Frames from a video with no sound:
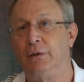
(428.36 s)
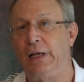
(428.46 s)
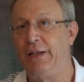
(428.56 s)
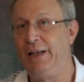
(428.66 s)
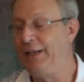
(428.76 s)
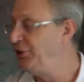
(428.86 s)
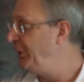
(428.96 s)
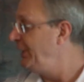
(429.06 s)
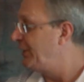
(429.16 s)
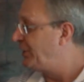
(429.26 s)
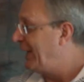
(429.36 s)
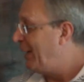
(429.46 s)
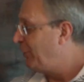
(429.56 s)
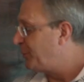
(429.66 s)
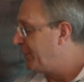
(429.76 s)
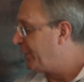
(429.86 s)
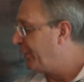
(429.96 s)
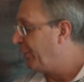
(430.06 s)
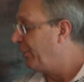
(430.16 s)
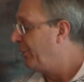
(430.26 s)
and the ingenious sandwich
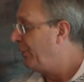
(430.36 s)
material